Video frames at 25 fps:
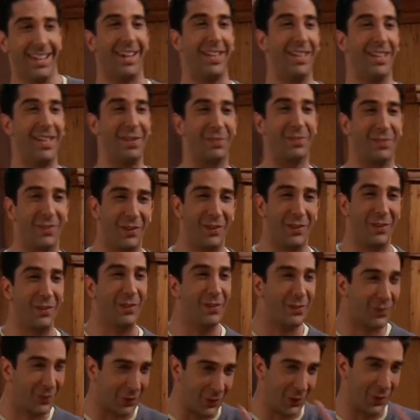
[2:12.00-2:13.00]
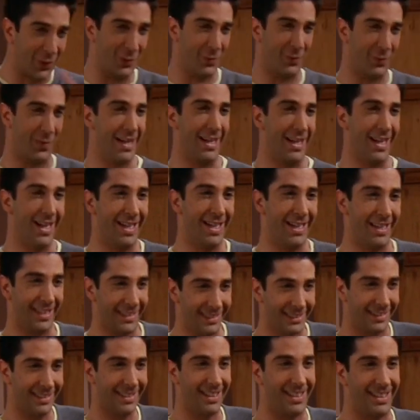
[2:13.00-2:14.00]
All I have to do is close my
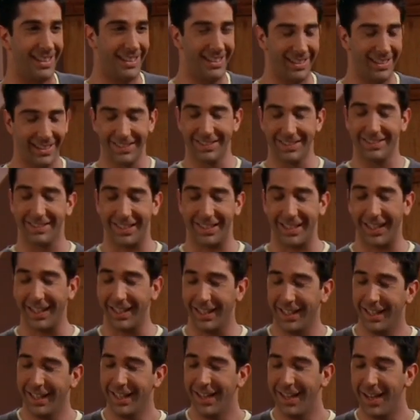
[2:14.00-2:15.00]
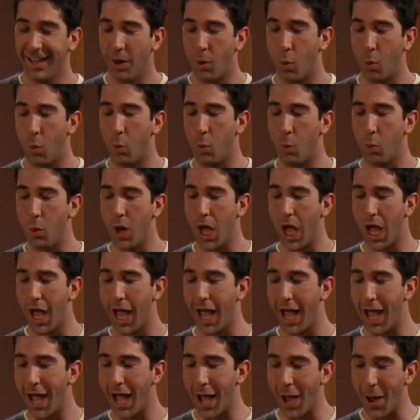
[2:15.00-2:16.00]
eyes. See?
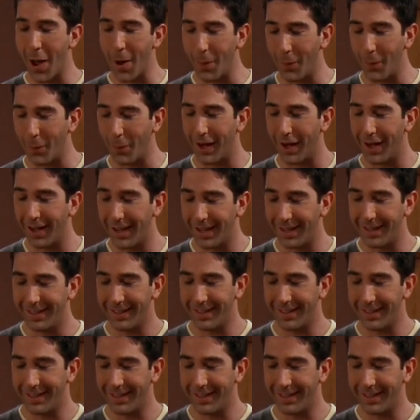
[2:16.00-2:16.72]
Woohoo!